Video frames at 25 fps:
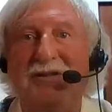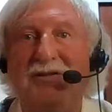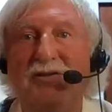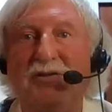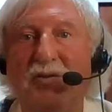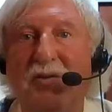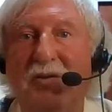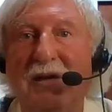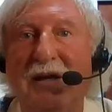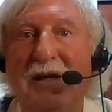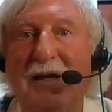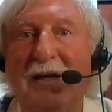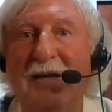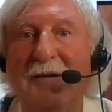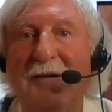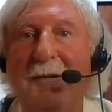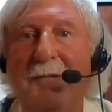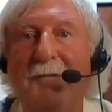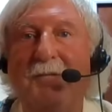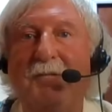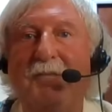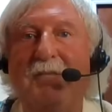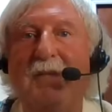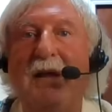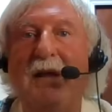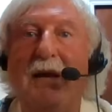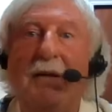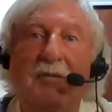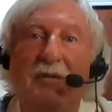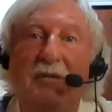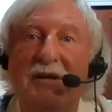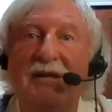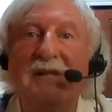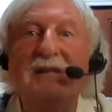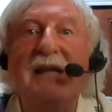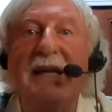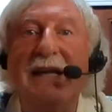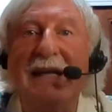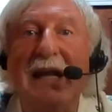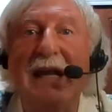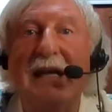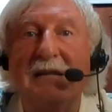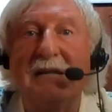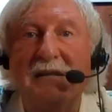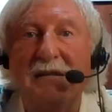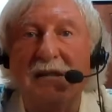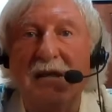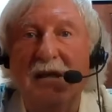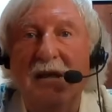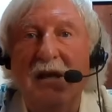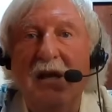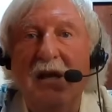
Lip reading: and joy, I'm going to say yes.